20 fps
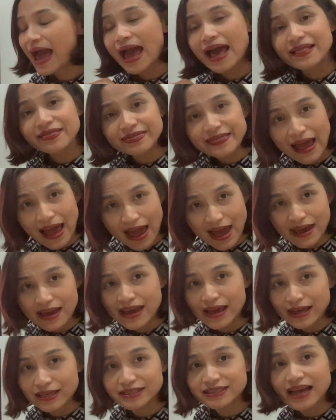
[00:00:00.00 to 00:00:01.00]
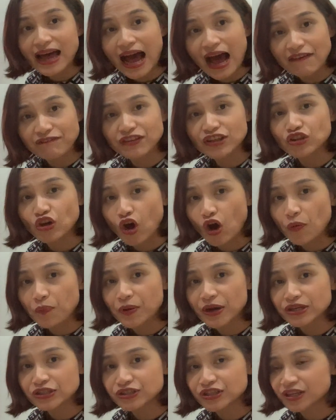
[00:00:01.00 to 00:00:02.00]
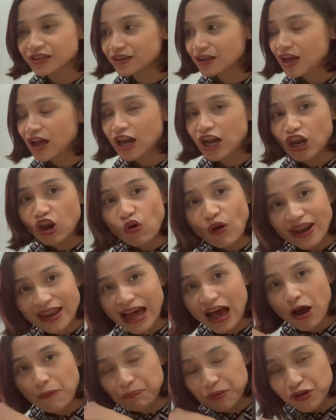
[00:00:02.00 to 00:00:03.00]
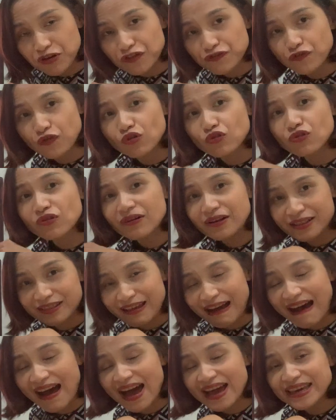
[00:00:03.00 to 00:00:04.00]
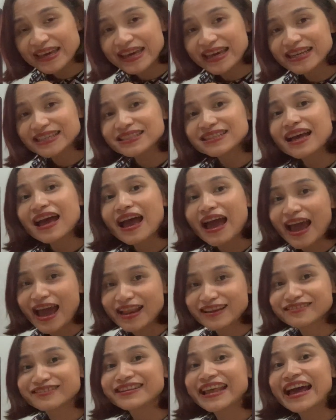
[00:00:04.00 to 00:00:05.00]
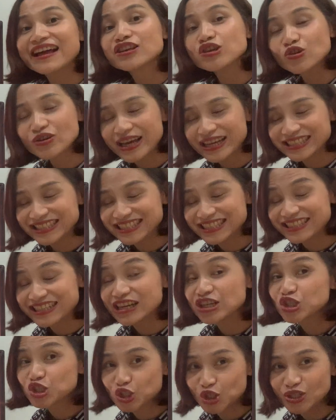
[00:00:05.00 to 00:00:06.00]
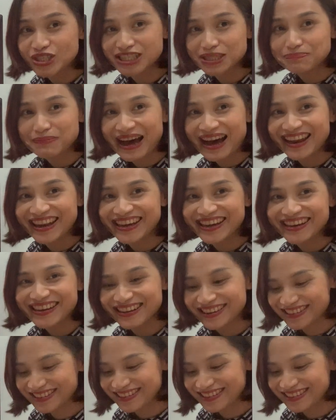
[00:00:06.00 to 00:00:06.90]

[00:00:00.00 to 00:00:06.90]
And that is after the operation. Look at how beautiful the eye is, and then you can see that she's smiling.